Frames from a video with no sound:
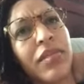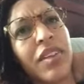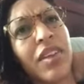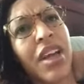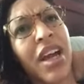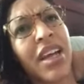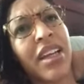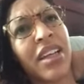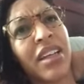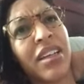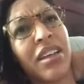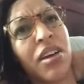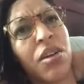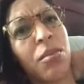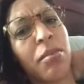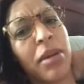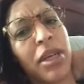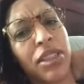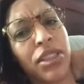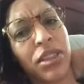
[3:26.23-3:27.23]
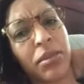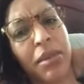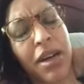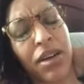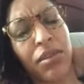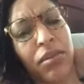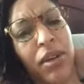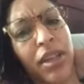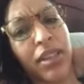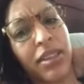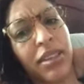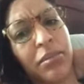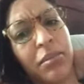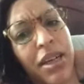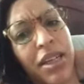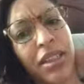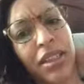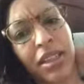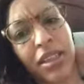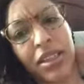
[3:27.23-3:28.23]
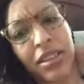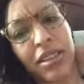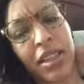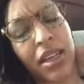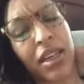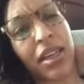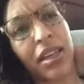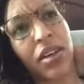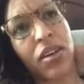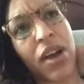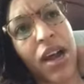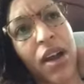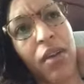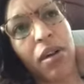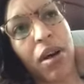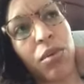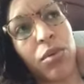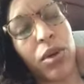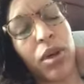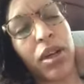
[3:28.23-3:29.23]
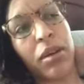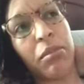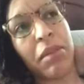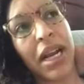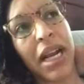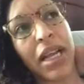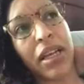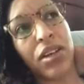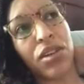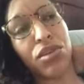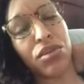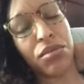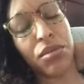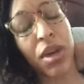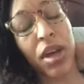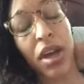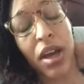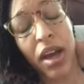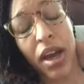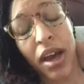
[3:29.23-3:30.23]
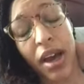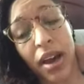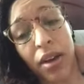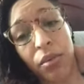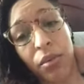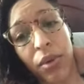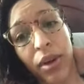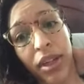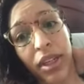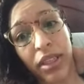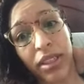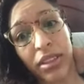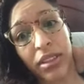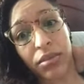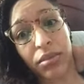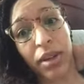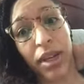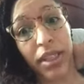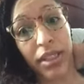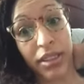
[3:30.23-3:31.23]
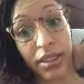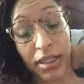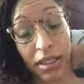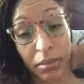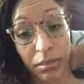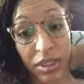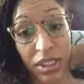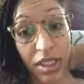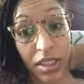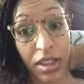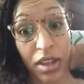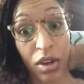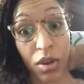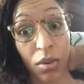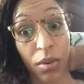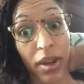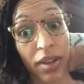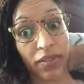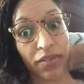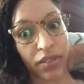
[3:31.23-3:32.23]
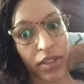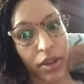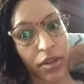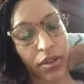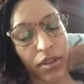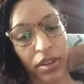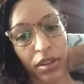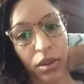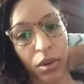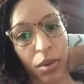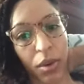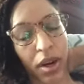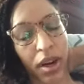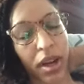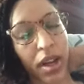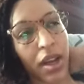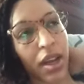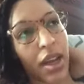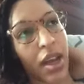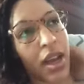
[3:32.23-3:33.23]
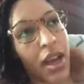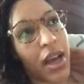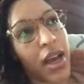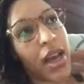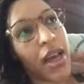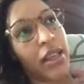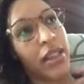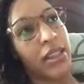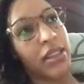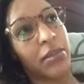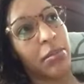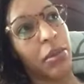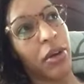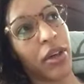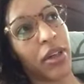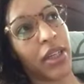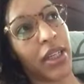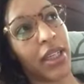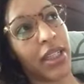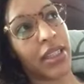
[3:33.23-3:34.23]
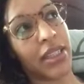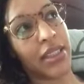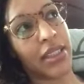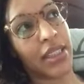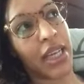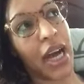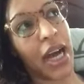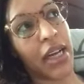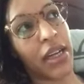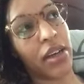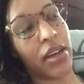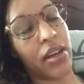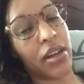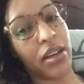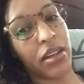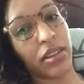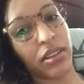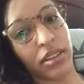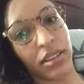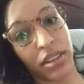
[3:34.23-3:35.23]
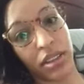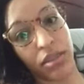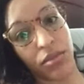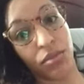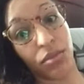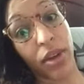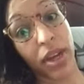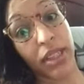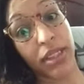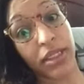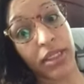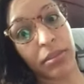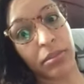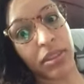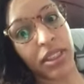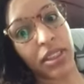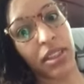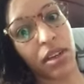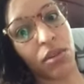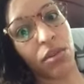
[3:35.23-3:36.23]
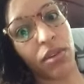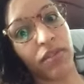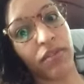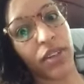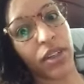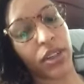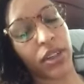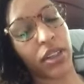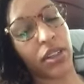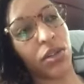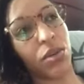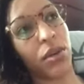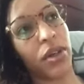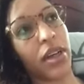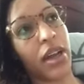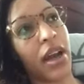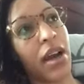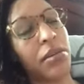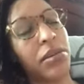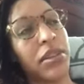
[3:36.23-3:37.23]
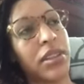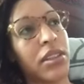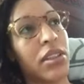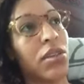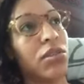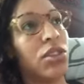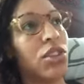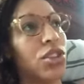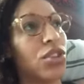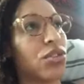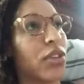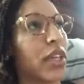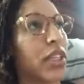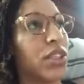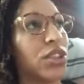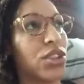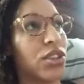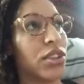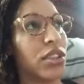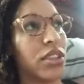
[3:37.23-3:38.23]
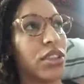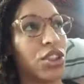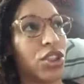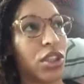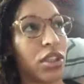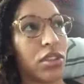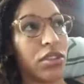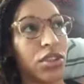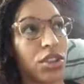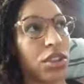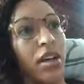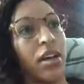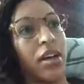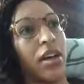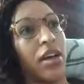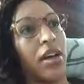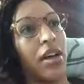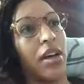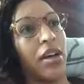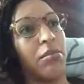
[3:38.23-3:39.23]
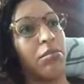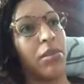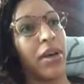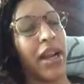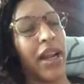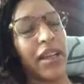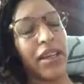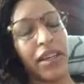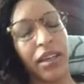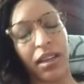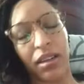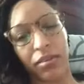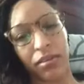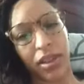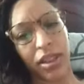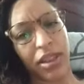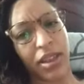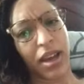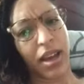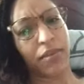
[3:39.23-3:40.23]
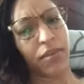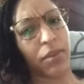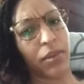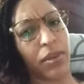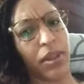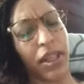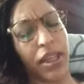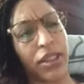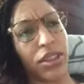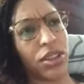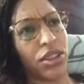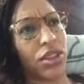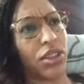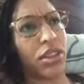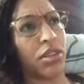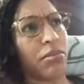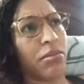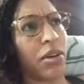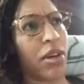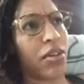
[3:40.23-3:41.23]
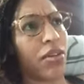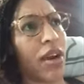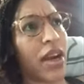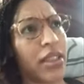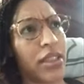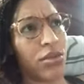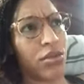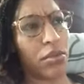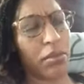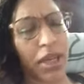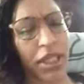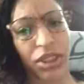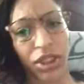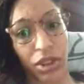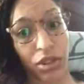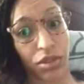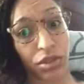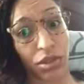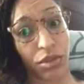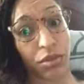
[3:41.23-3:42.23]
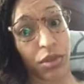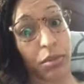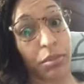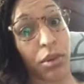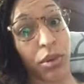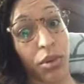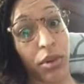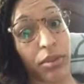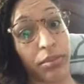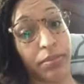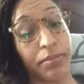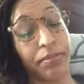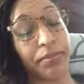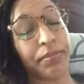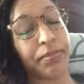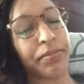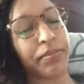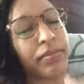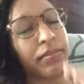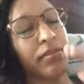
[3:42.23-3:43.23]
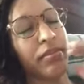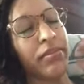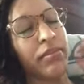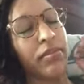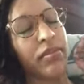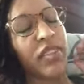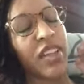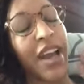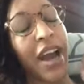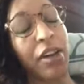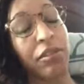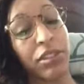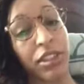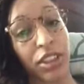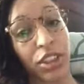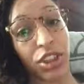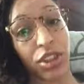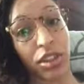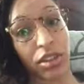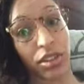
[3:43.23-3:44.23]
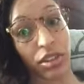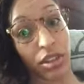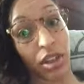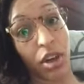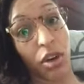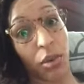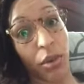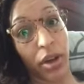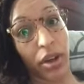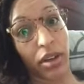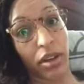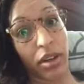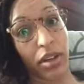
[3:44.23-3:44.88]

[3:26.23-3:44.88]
I didn't know much about raising my kids. I didn't know how I would, but I knew I wanted to raise them to know and fear the Lord. I had this burning desire to raise them to know and fear the Lord. Now, I was no stranger to church, um, but I didn't really have a relationship with Christ when my children were born. I was a church goer.